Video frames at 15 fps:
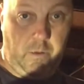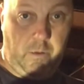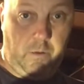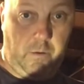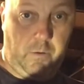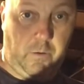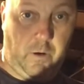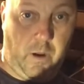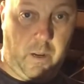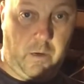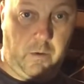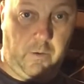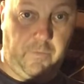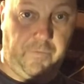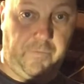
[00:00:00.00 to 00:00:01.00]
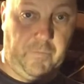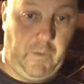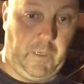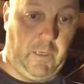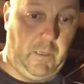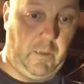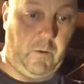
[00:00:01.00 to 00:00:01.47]
alright,
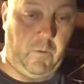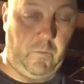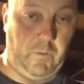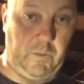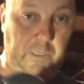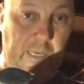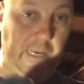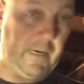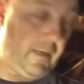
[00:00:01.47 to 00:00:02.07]
like your little sanding